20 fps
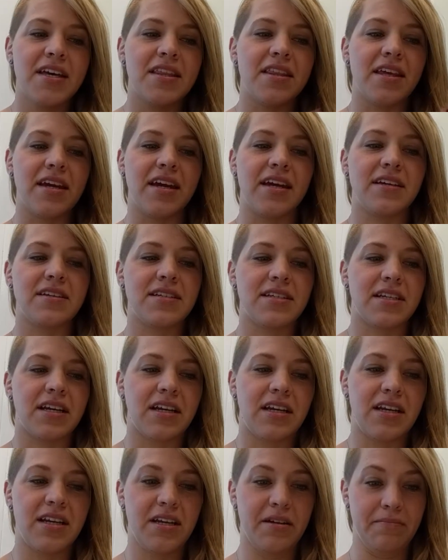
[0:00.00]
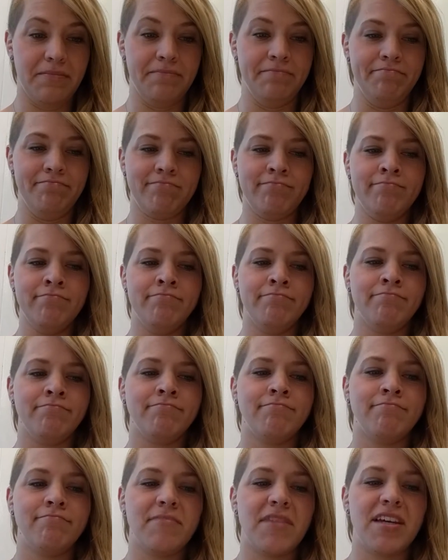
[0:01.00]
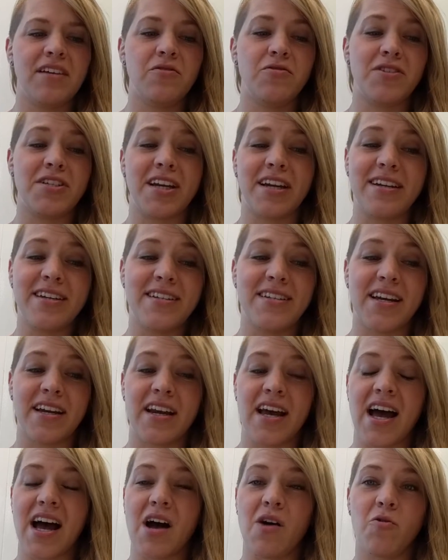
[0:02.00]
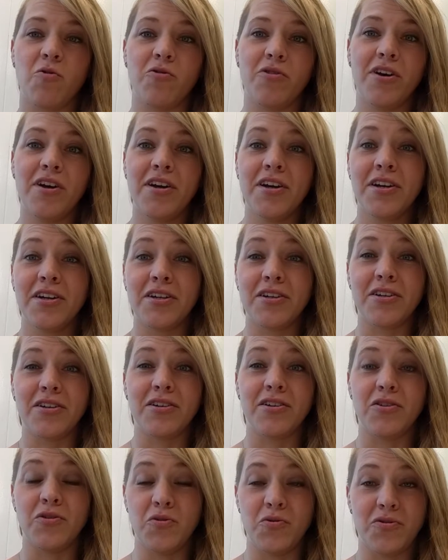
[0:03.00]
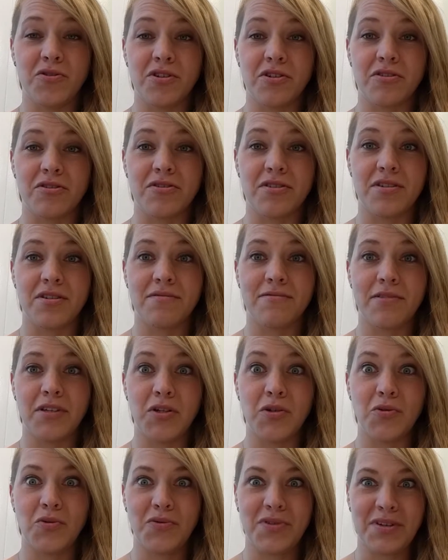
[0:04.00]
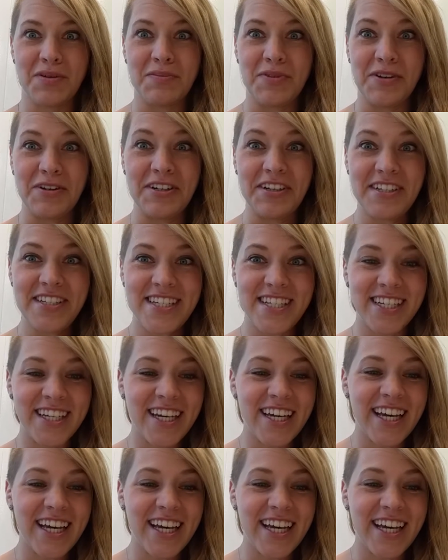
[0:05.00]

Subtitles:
They do studies on how users use computers.